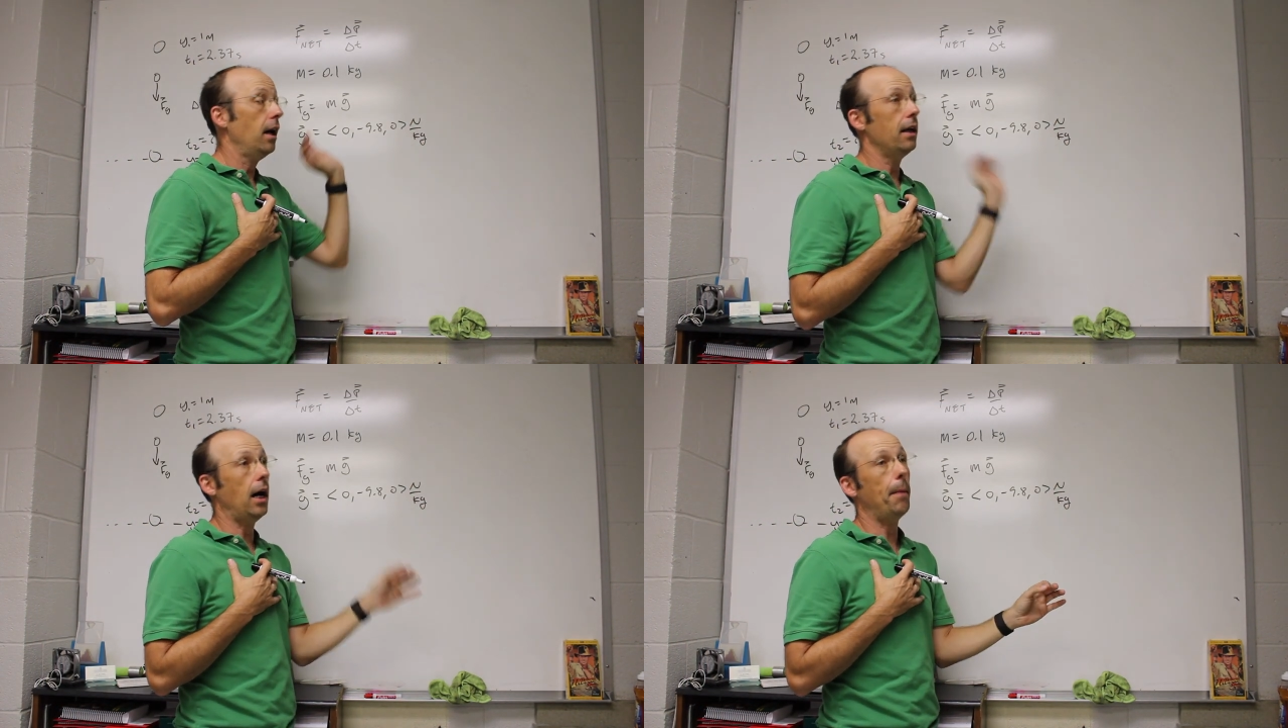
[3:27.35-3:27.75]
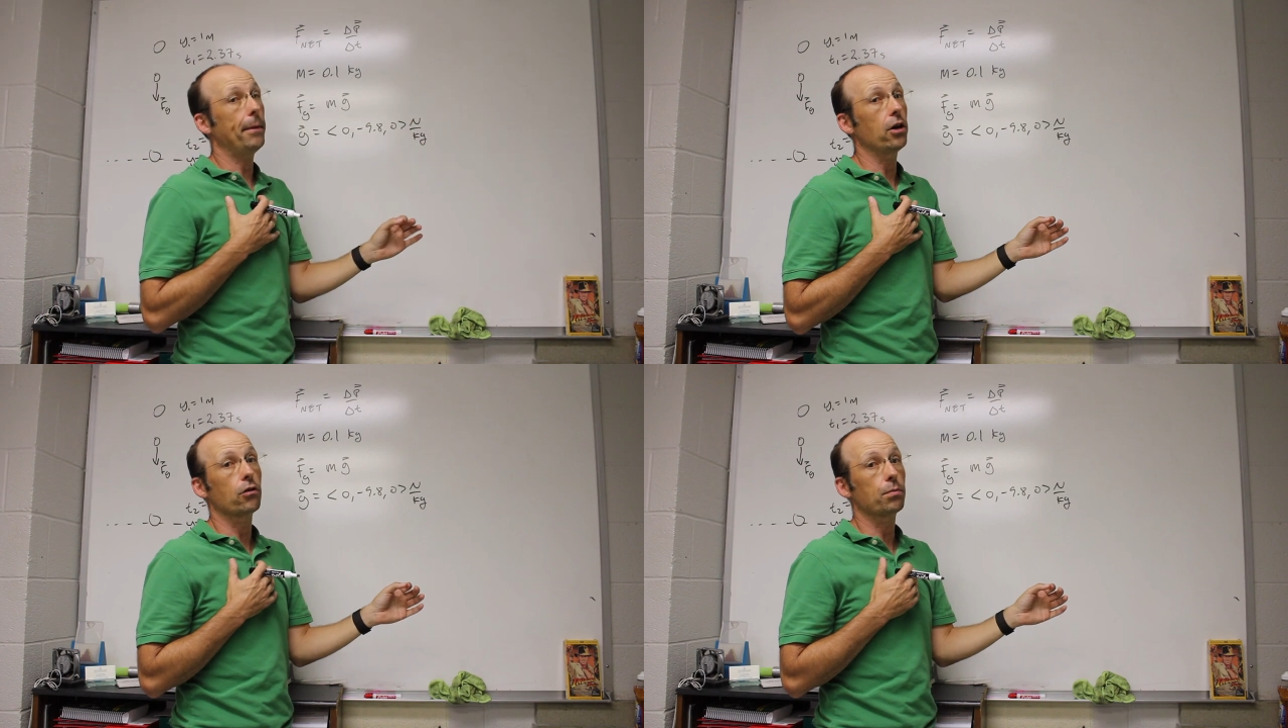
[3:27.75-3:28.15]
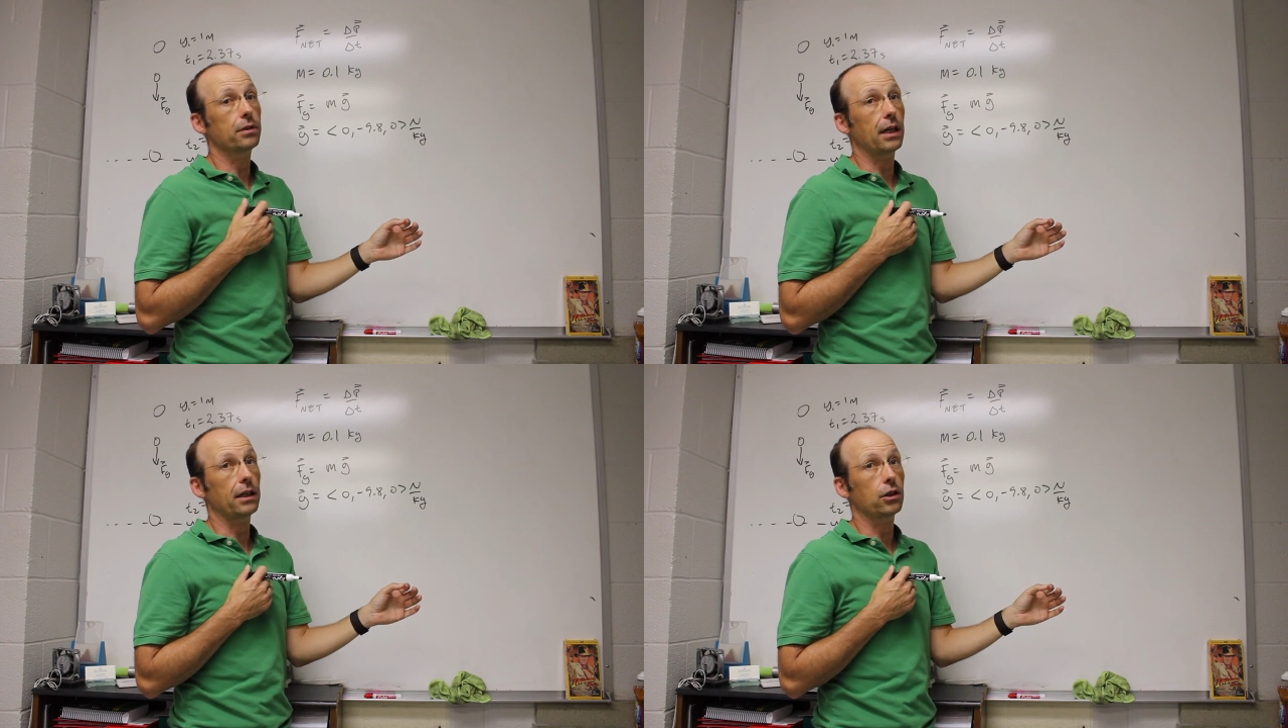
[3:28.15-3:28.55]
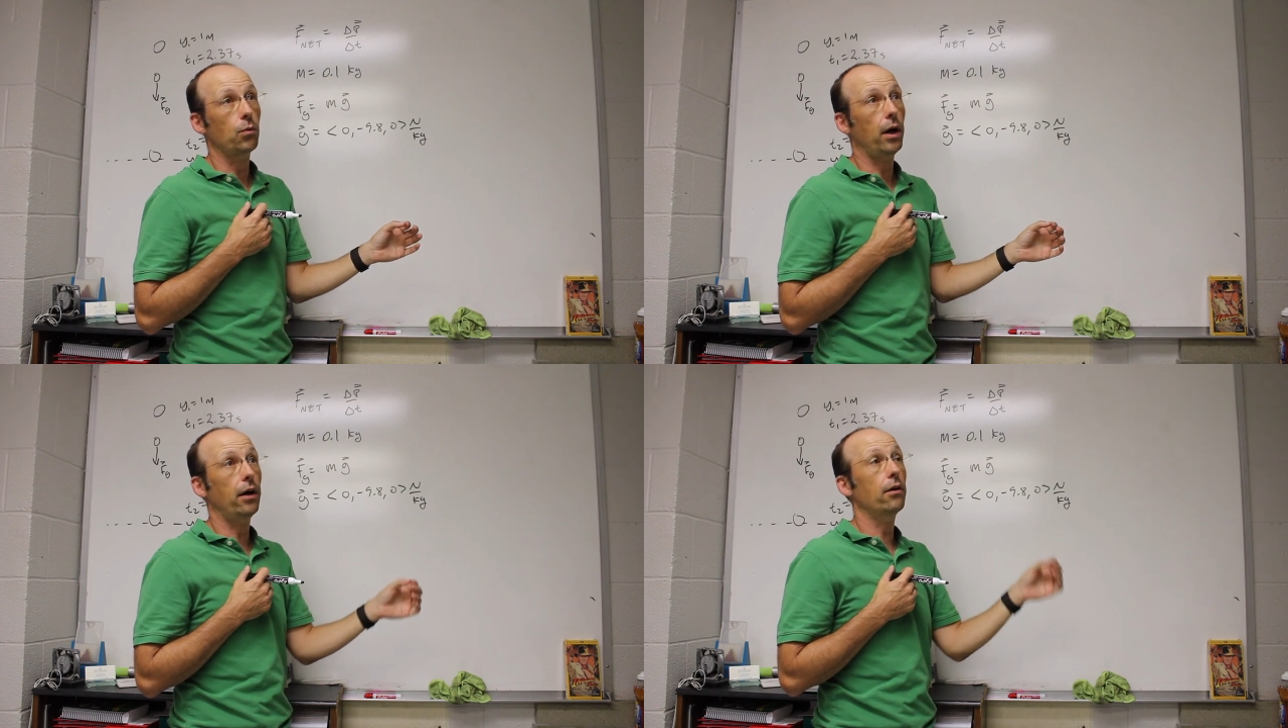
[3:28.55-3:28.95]
and not meters per second
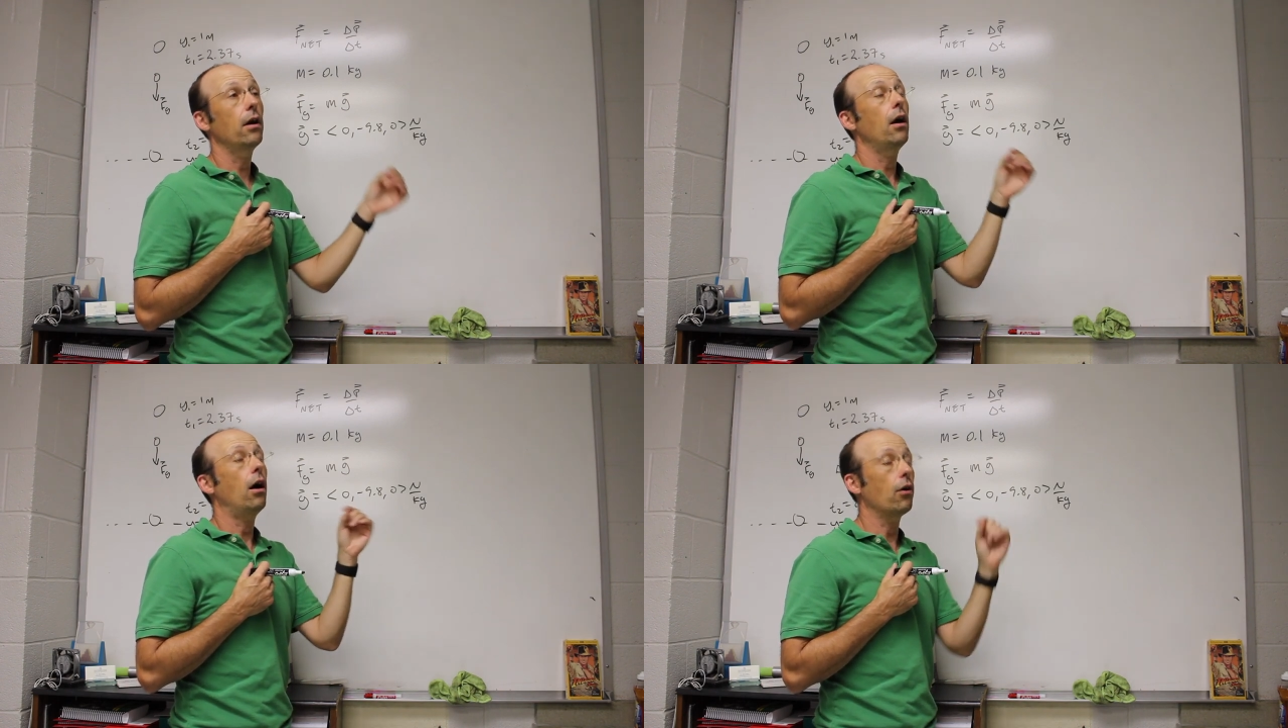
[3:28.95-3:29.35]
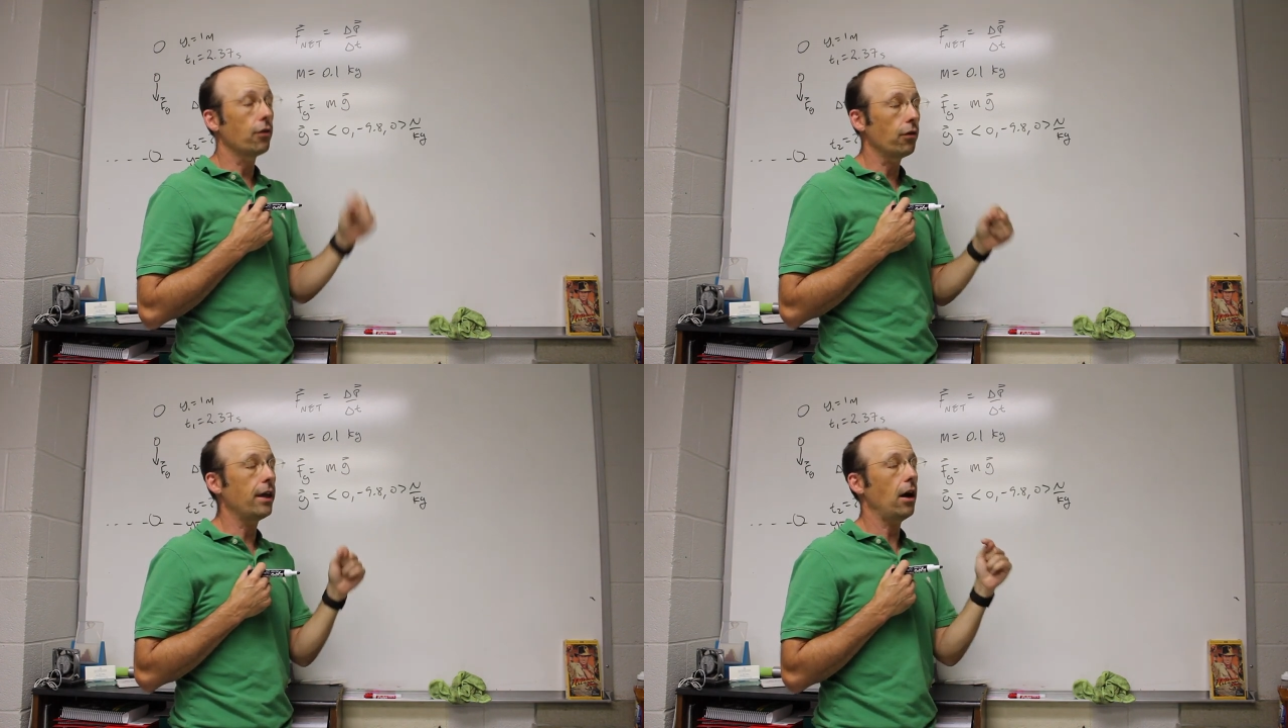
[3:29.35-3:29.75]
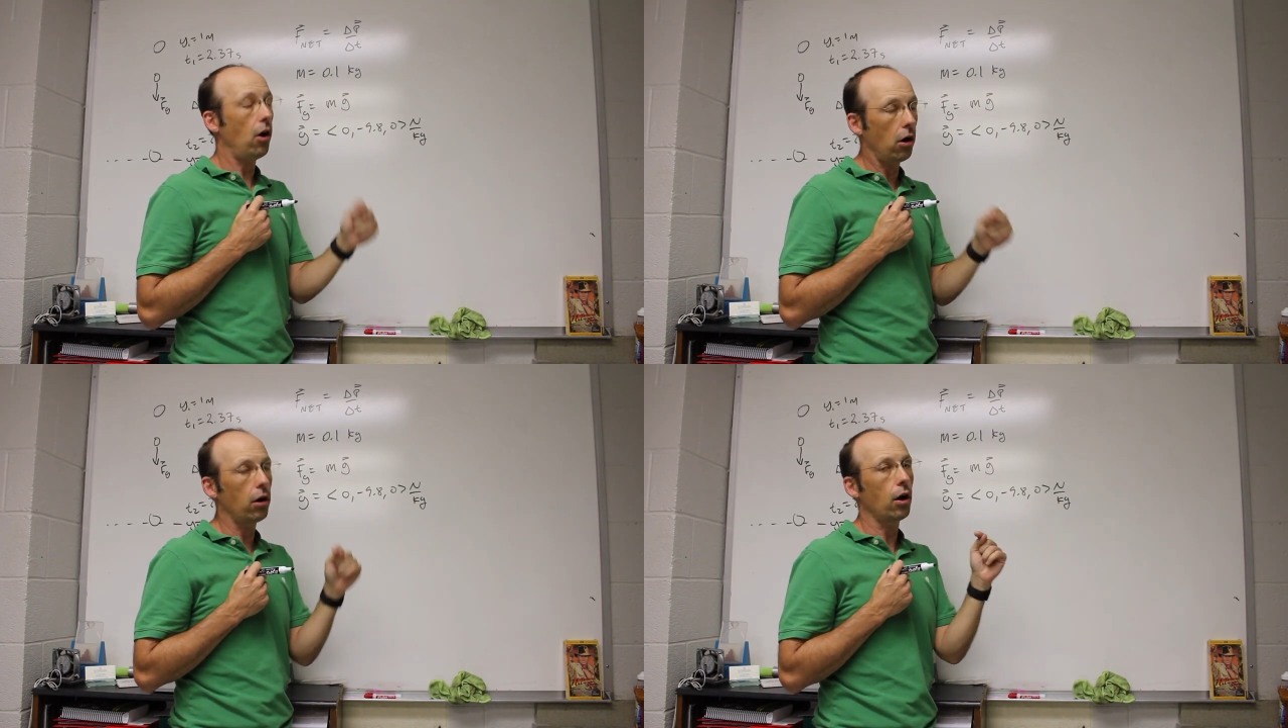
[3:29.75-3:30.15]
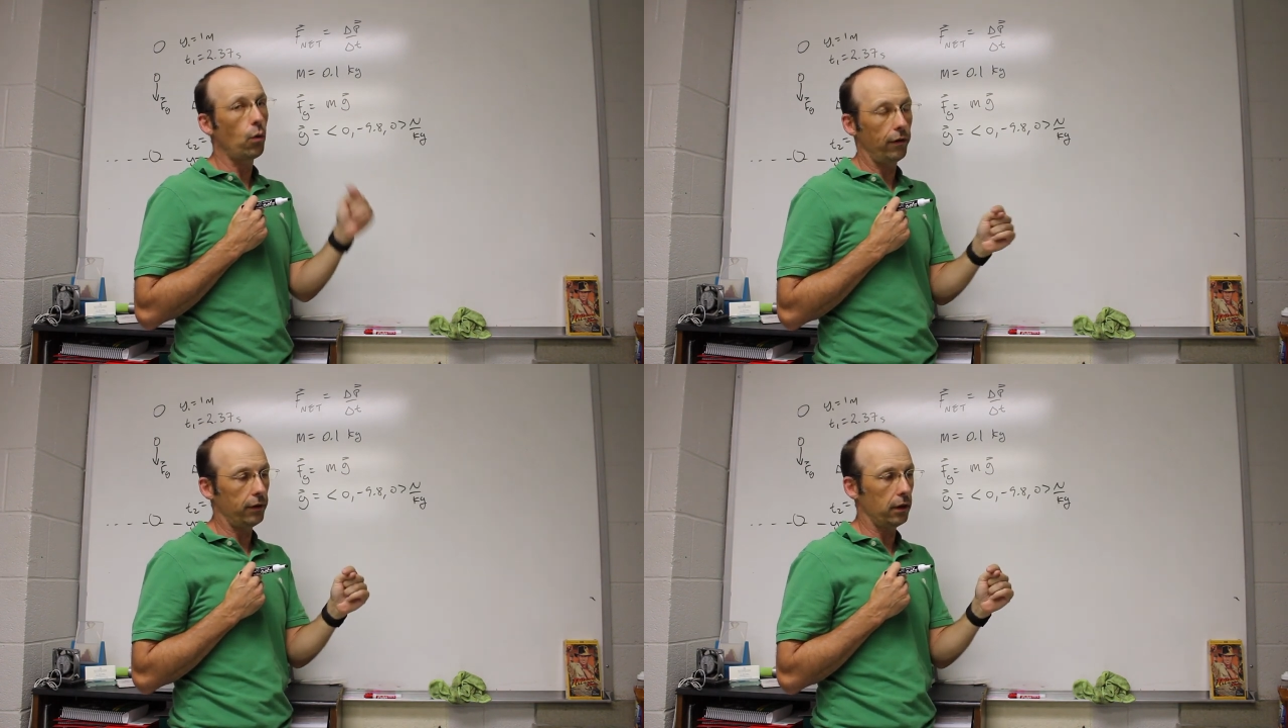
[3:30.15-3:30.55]
squared, although they are
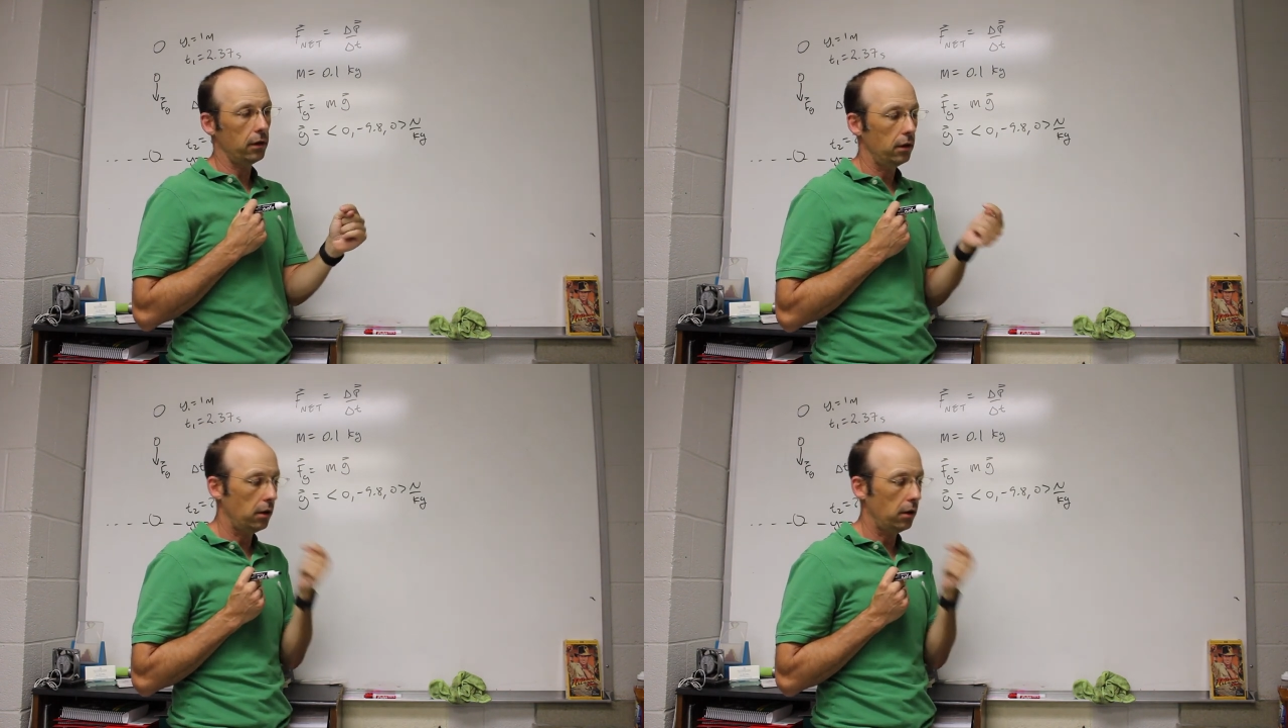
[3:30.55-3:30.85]
equivalent,